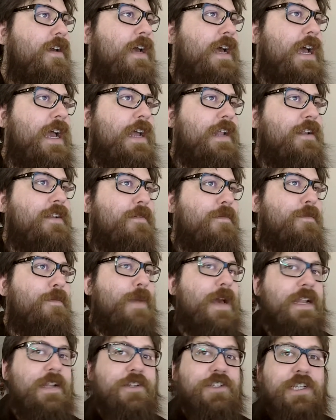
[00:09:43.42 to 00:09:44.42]
and
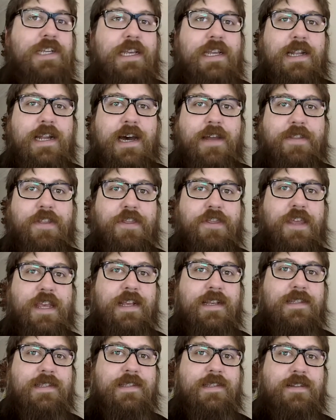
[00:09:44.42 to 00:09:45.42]
managing in other
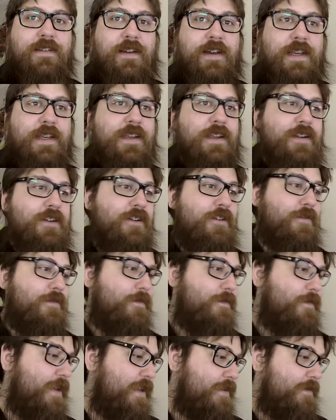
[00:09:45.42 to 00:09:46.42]
things like,
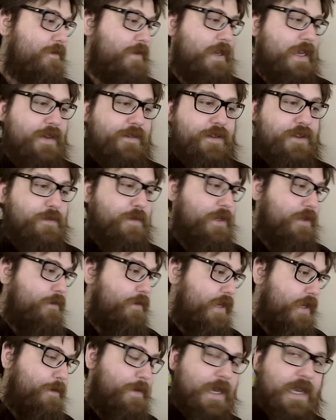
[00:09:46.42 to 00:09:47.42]
when we're going to be
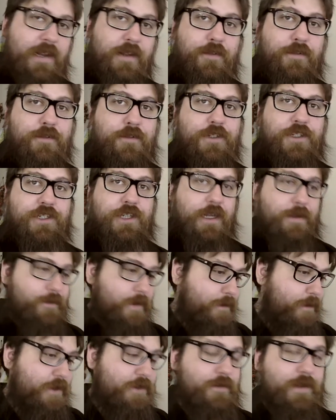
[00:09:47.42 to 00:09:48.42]
doing a beta launch and
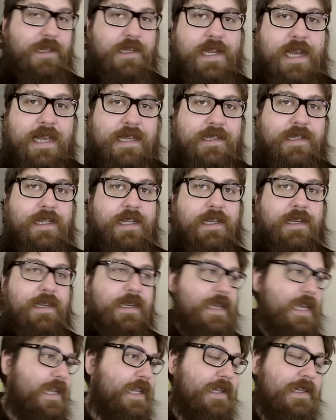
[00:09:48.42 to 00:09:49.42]
when we're doing testing,
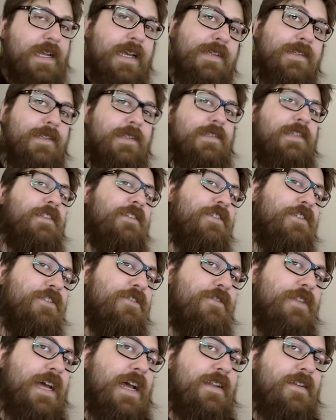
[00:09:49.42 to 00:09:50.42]
getting testers in to
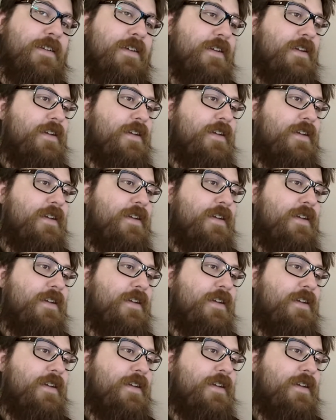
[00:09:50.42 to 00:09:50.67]
do that.